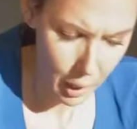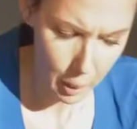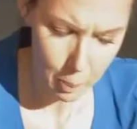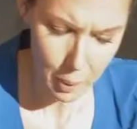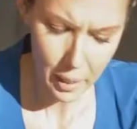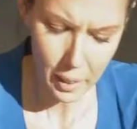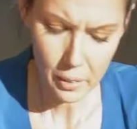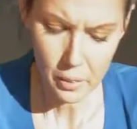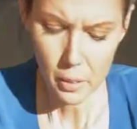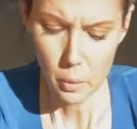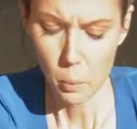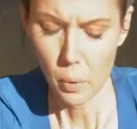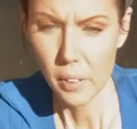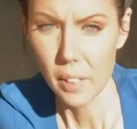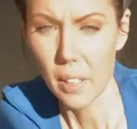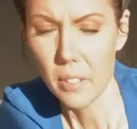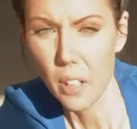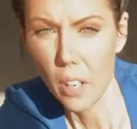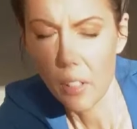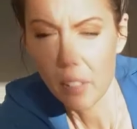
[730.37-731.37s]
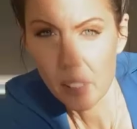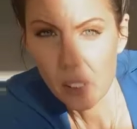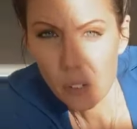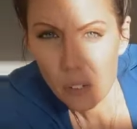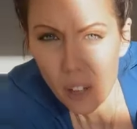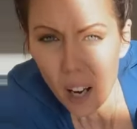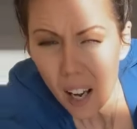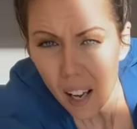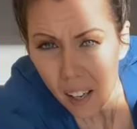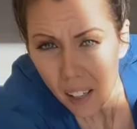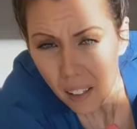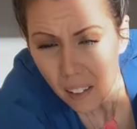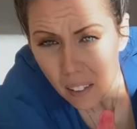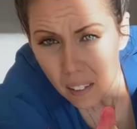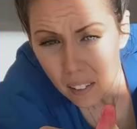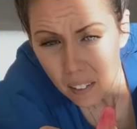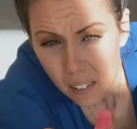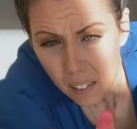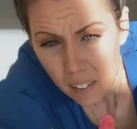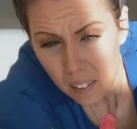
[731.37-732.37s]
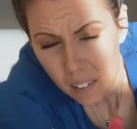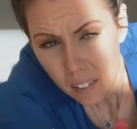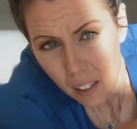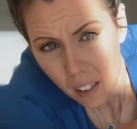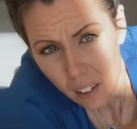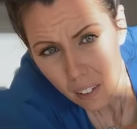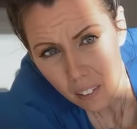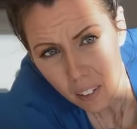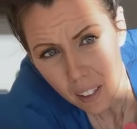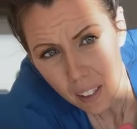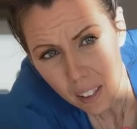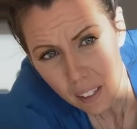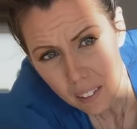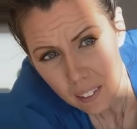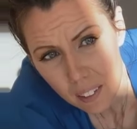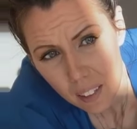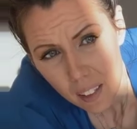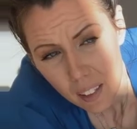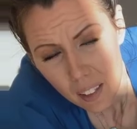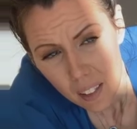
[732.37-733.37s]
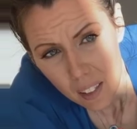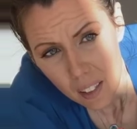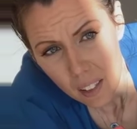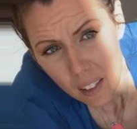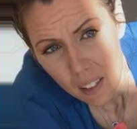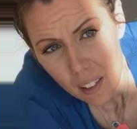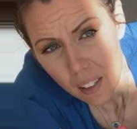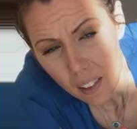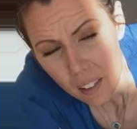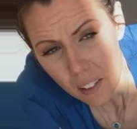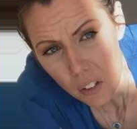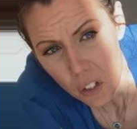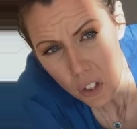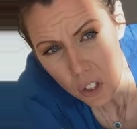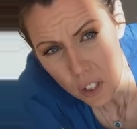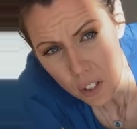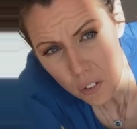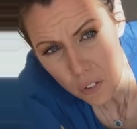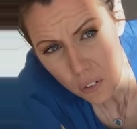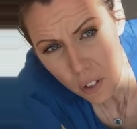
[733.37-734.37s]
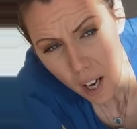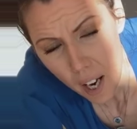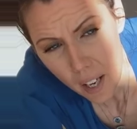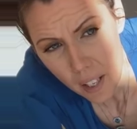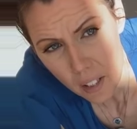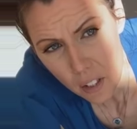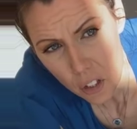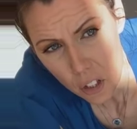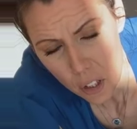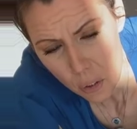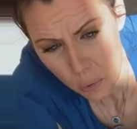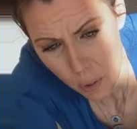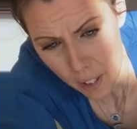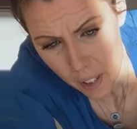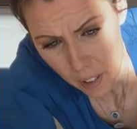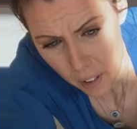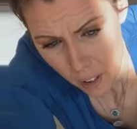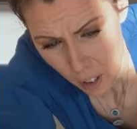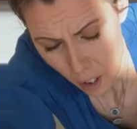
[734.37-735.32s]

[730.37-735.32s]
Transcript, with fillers: my painted one that's already dry. All right, she's dry and she's ready to